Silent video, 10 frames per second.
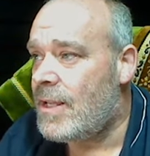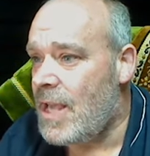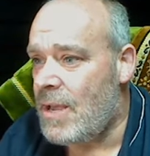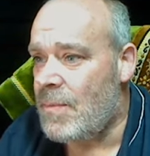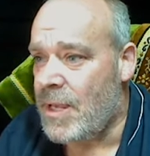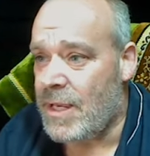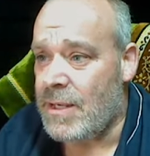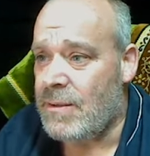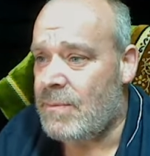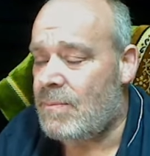
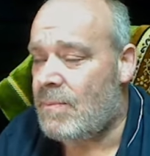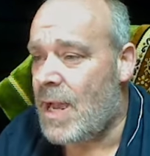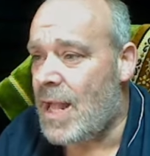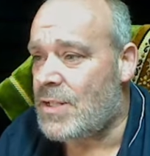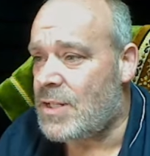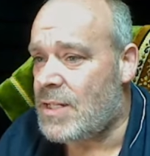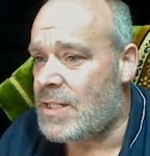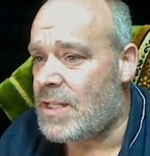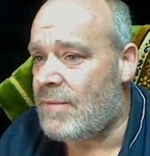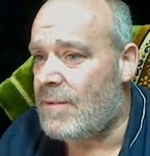ME myalgic
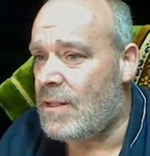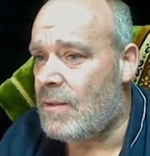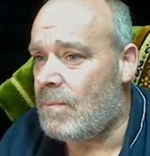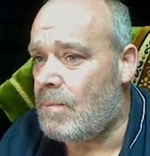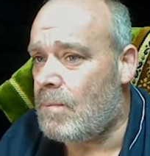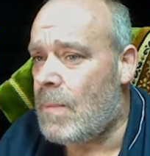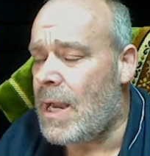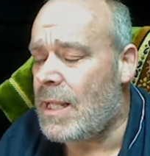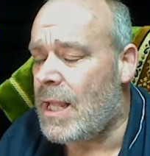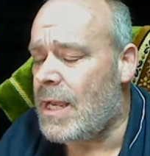
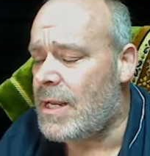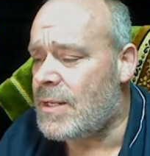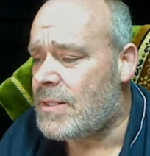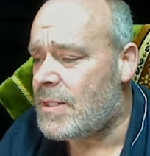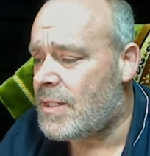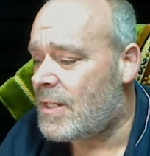encephalomyelitis.